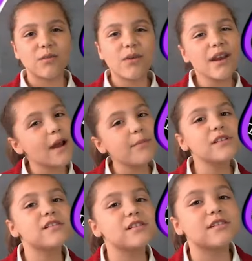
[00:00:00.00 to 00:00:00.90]
What
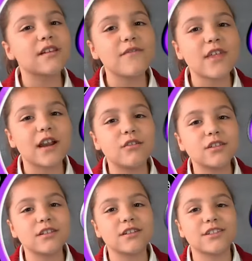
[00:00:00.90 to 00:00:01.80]
happens to stuff that goes
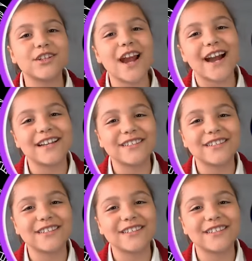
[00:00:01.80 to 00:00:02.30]
in the trash?